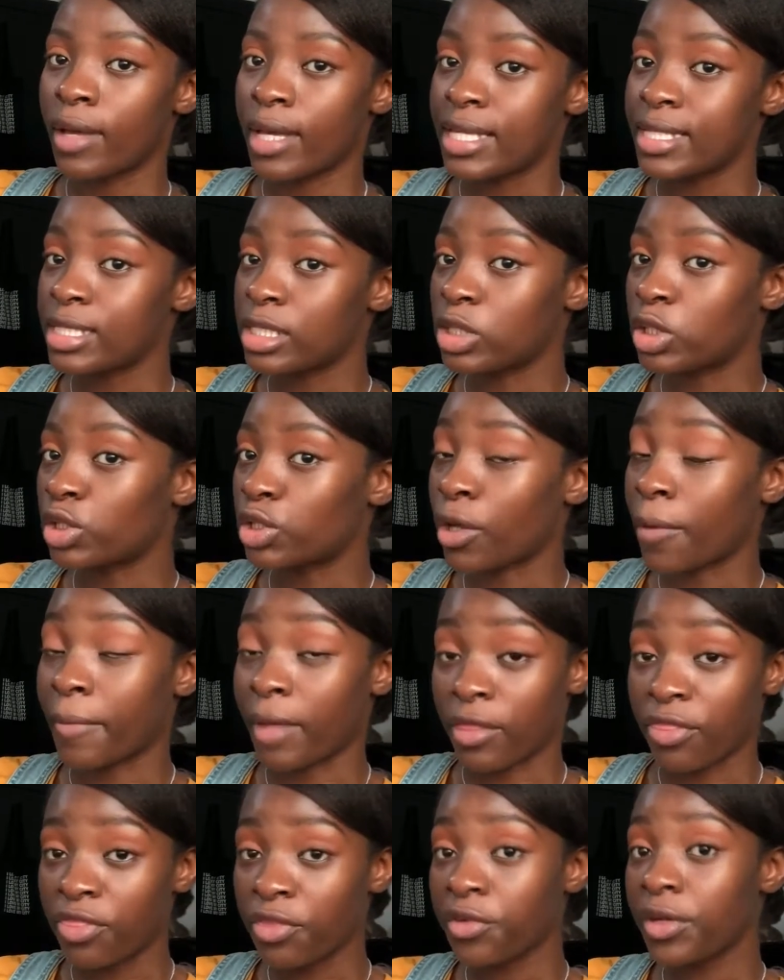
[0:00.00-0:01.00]
this is look
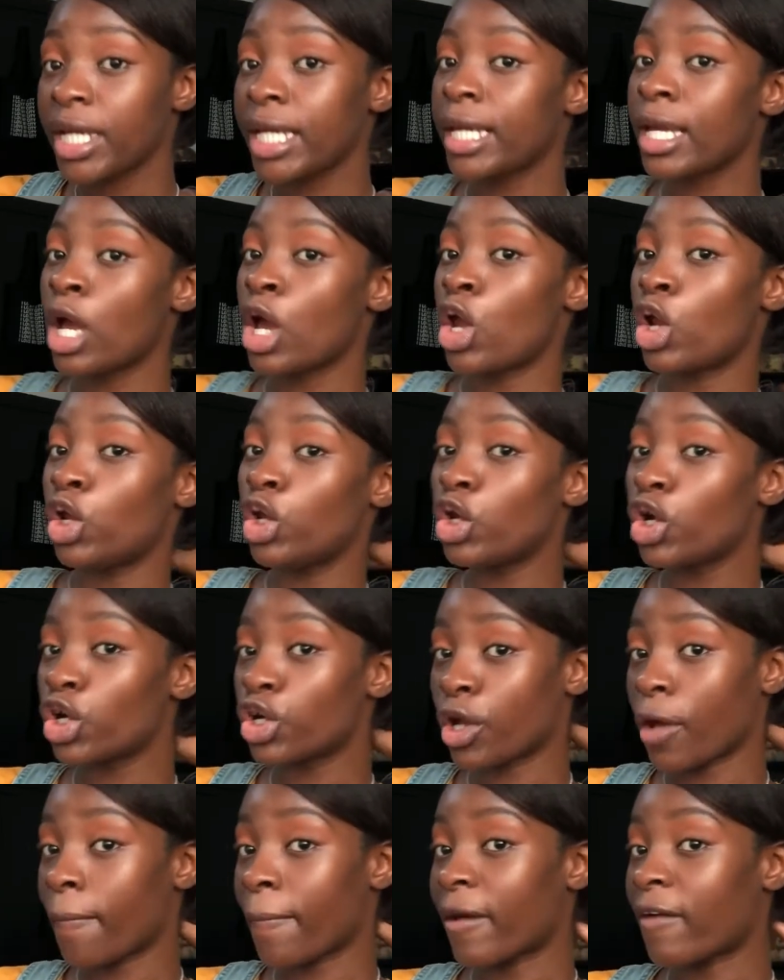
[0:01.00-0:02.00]
number 3.
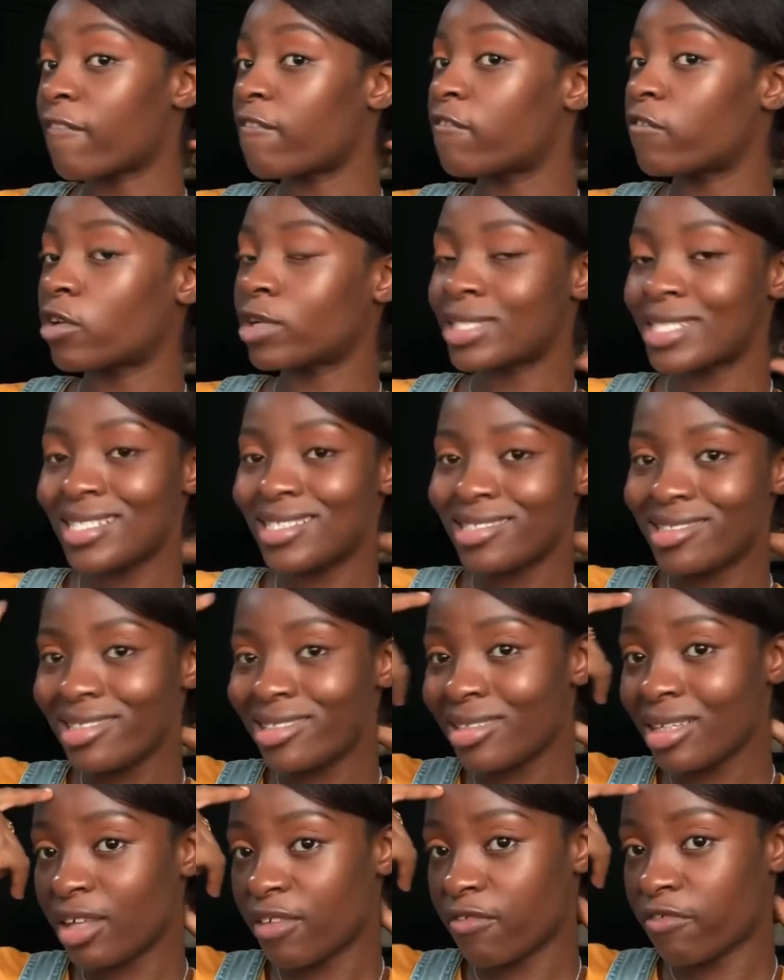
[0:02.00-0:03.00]
Look number 4
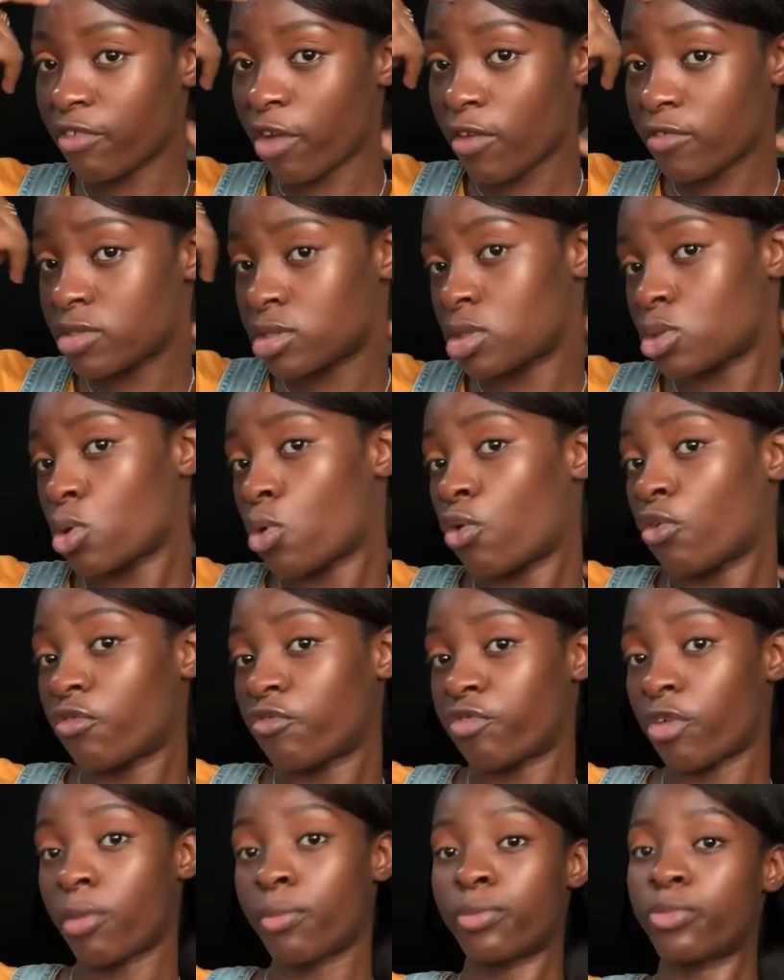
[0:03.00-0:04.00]
still involves this whole
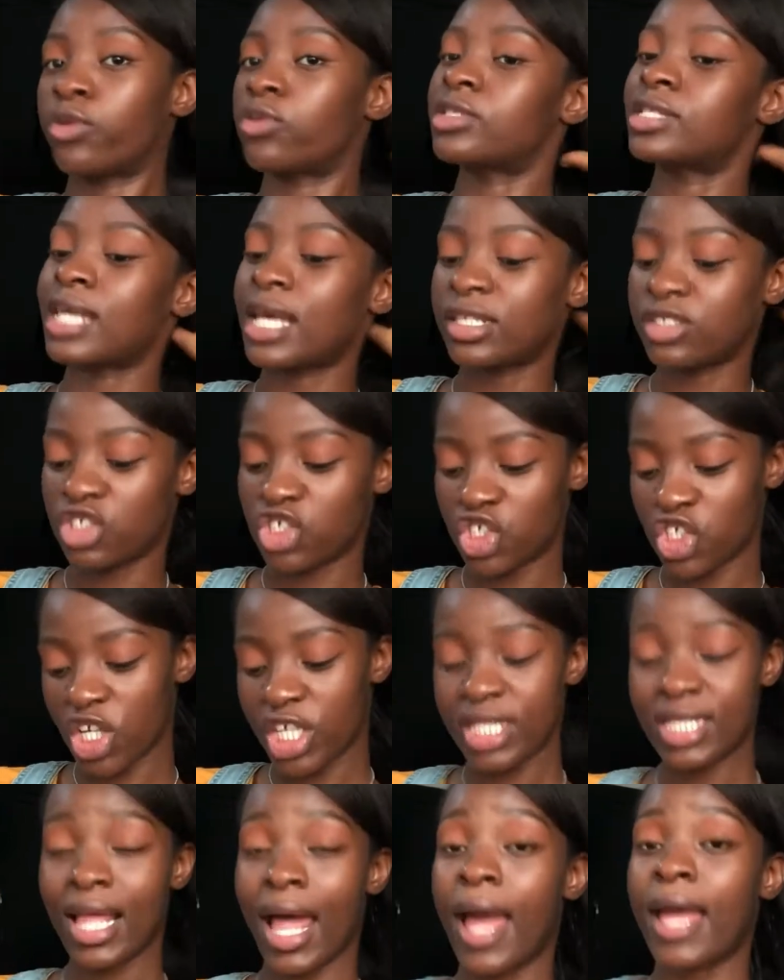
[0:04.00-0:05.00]
front process. It's
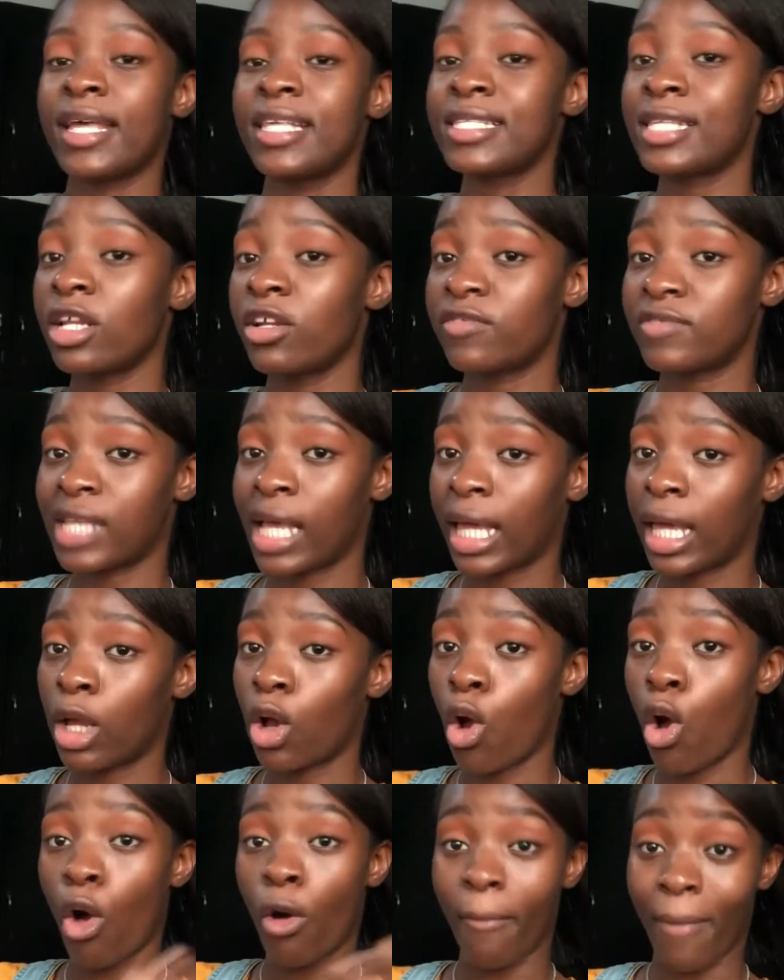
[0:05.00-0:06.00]
just that instead of
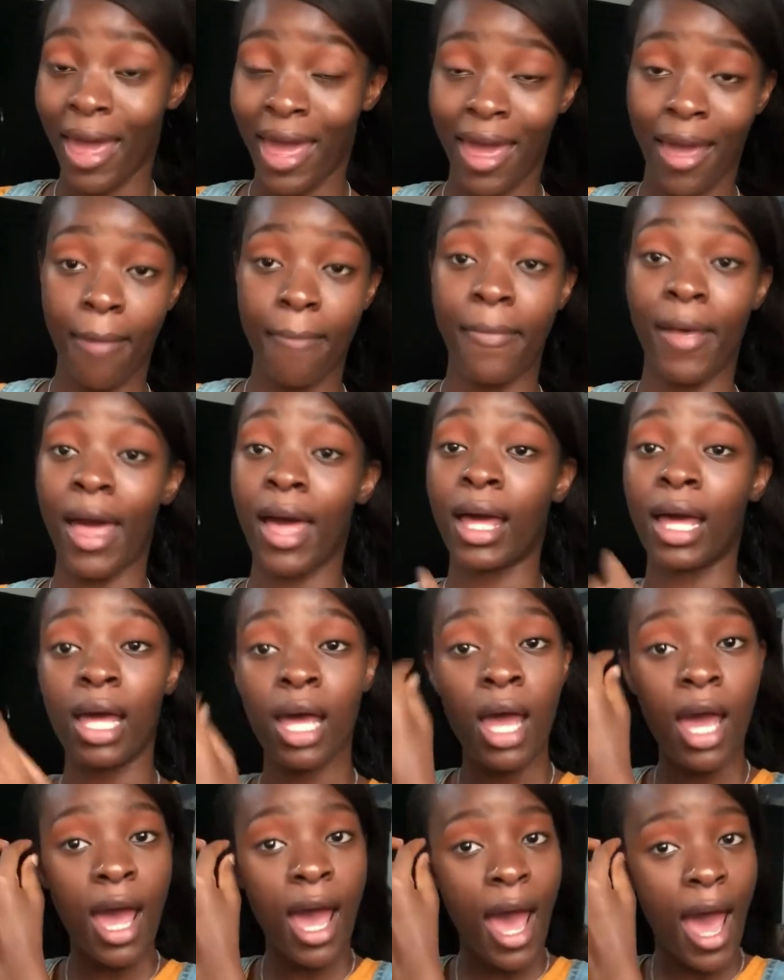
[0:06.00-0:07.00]
taking all my hair back,
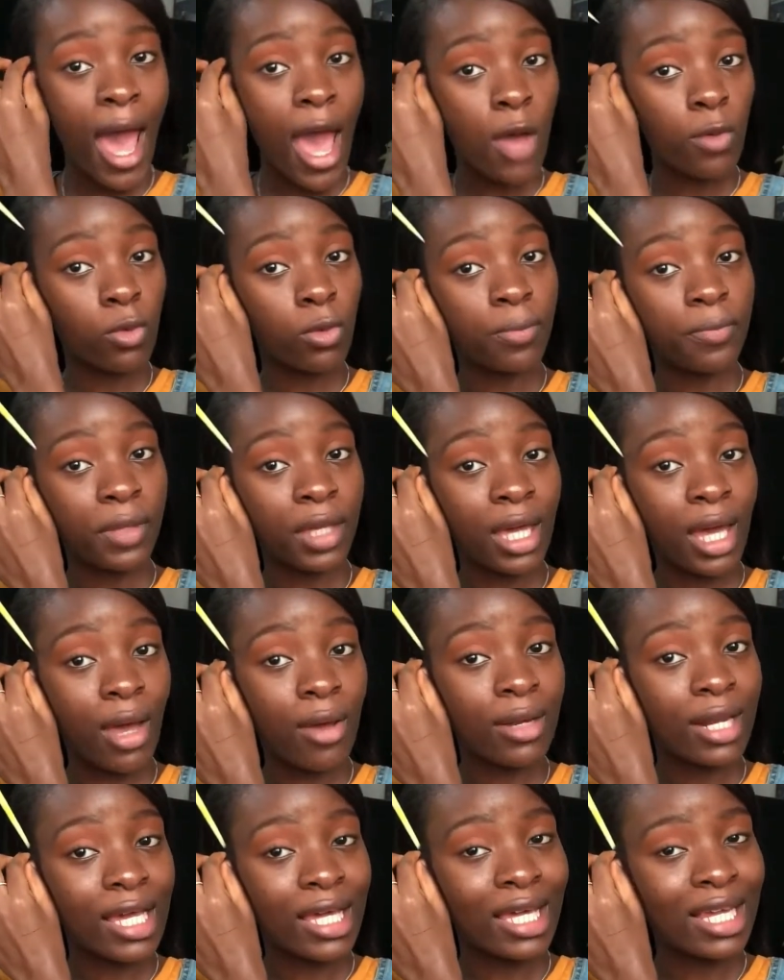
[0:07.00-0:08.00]
I will pick
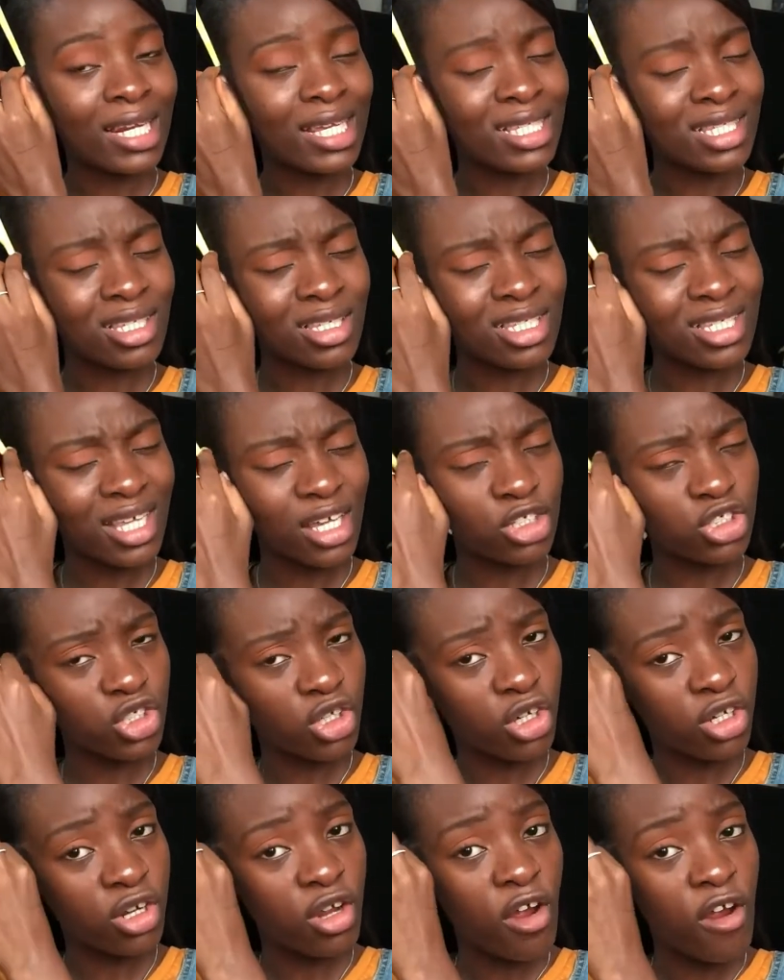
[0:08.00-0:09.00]
out like a little
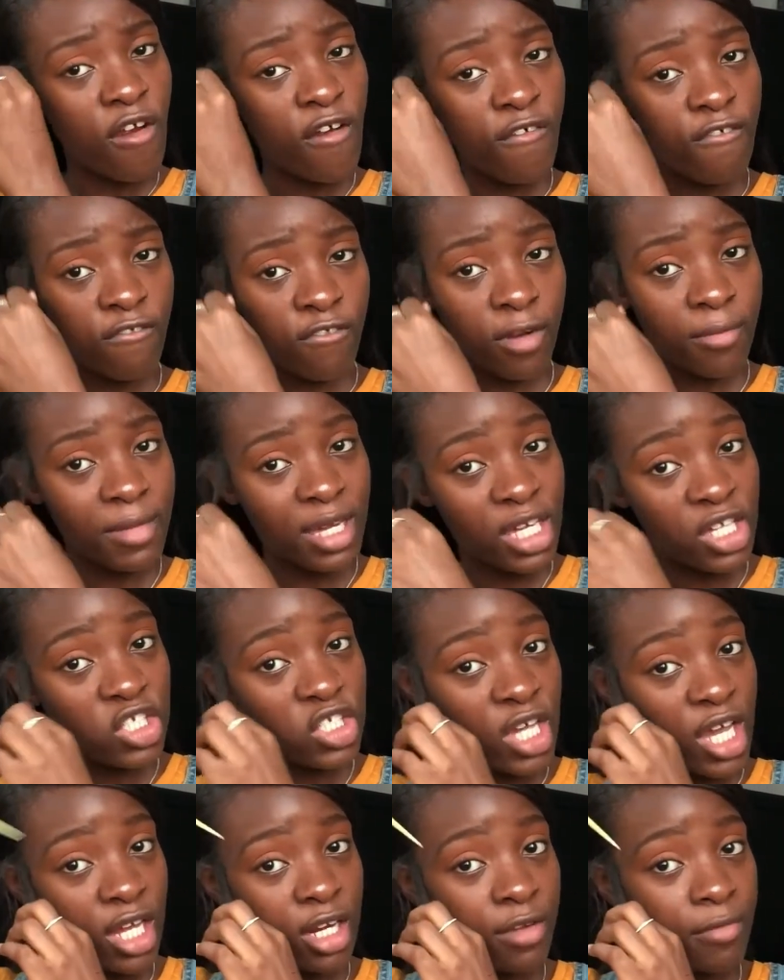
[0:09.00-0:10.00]
section from
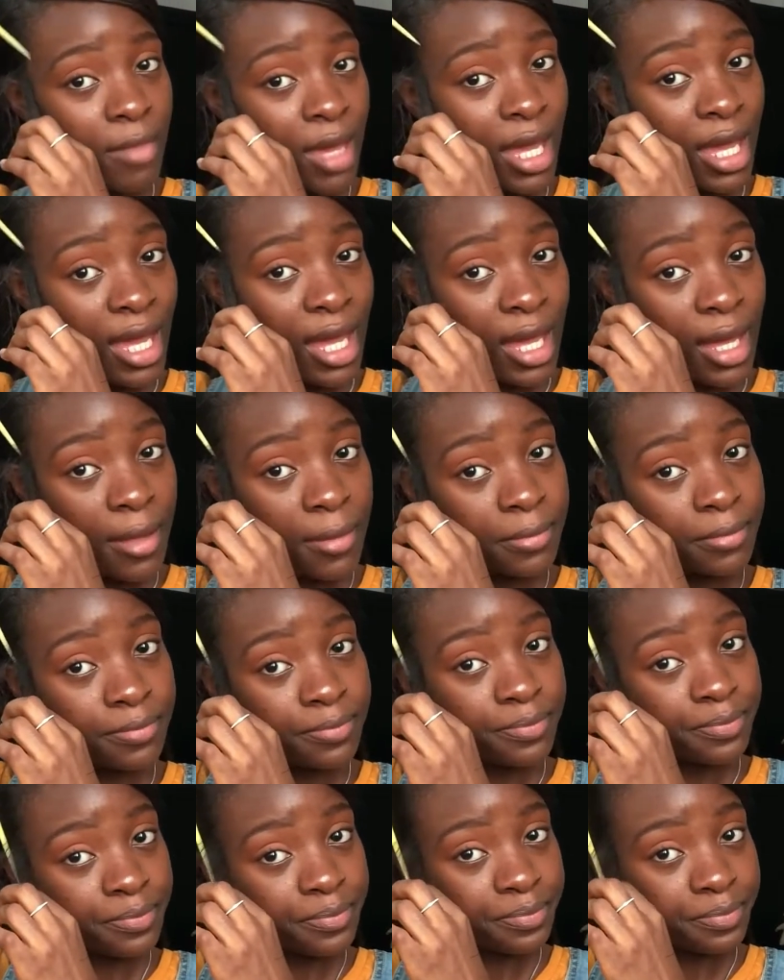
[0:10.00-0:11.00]
each end of my hair.
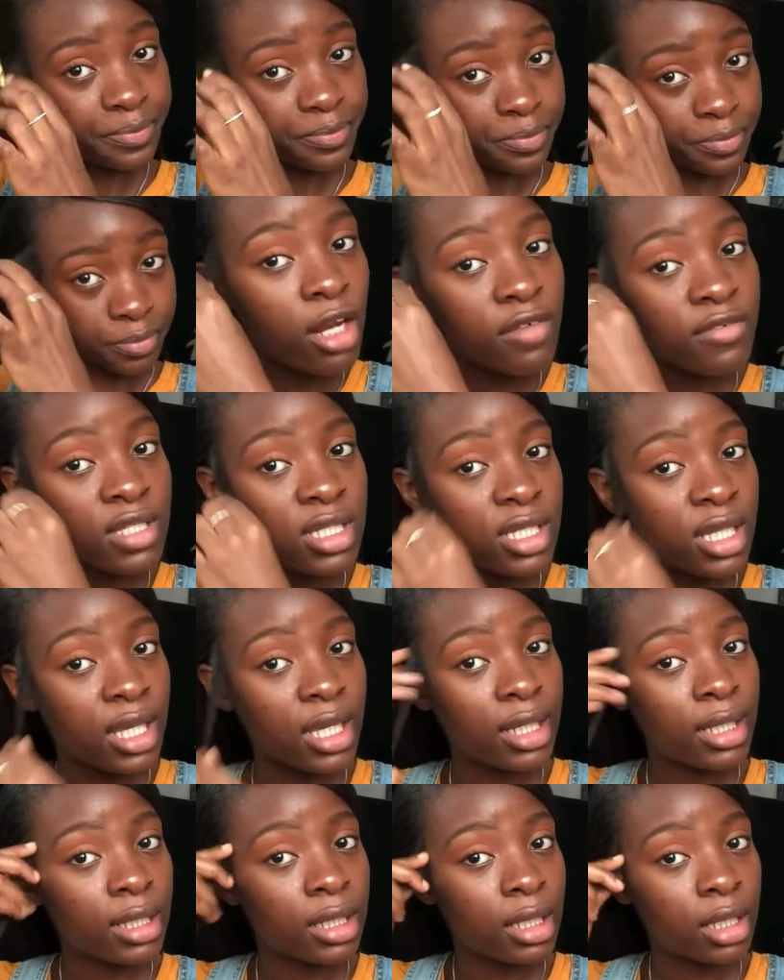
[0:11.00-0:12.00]
I love to take